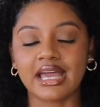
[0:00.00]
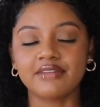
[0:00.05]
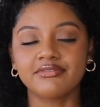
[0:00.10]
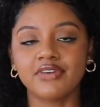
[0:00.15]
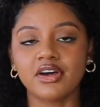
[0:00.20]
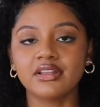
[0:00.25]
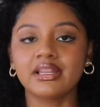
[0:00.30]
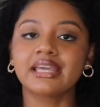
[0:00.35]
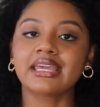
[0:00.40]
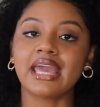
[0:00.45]
I
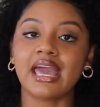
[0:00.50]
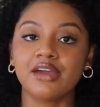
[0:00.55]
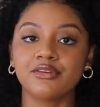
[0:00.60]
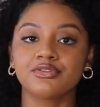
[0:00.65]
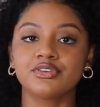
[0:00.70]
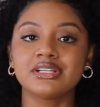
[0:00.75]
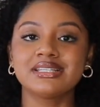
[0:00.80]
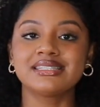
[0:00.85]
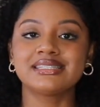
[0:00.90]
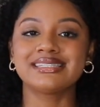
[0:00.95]
felt like
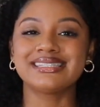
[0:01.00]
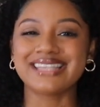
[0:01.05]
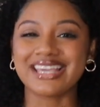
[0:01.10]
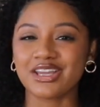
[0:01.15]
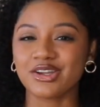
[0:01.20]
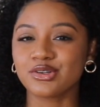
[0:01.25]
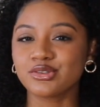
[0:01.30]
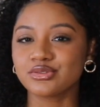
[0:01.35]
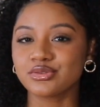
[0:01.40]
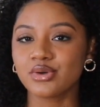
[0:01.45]
every
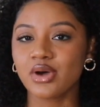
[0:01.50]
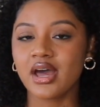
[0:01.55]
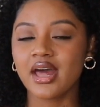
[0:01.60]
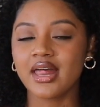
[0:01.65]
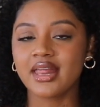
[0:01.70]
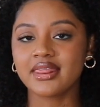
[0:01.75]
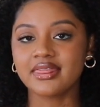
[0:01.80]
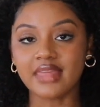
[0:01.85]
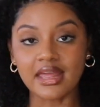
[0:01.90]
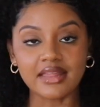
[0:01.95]
single
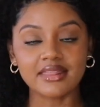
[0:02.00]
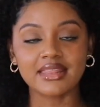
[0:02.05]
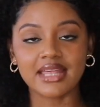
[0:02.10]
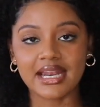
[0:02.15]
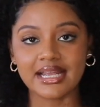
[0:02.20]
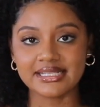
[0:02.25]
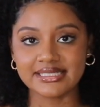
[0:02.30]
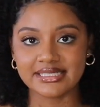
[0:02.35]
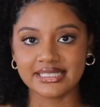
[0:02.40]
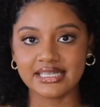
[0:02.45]
thing that
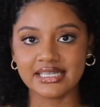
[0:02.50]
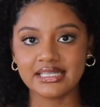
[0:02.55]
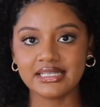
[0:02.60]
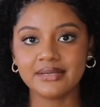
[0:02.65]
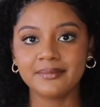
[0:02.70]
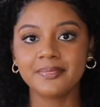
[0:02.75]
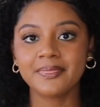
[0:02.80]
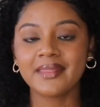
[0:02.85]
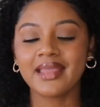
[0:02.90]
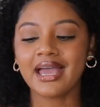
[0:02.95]
I
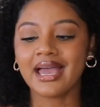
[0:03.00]
did